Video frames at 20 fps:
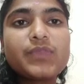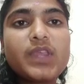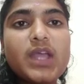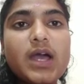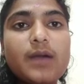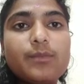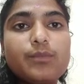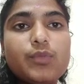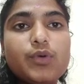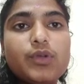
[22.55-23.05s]

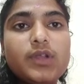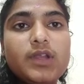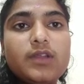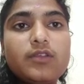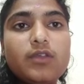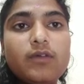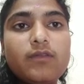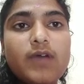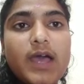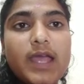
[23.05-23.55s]

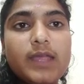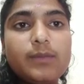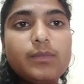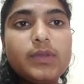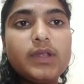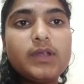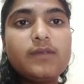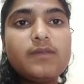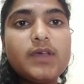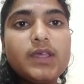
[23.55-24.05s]
Components of
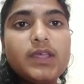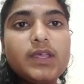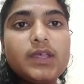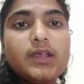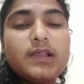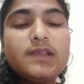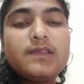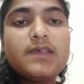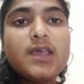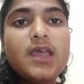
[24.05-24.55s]
hybrid
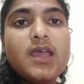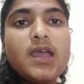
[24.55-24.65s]
vehicles,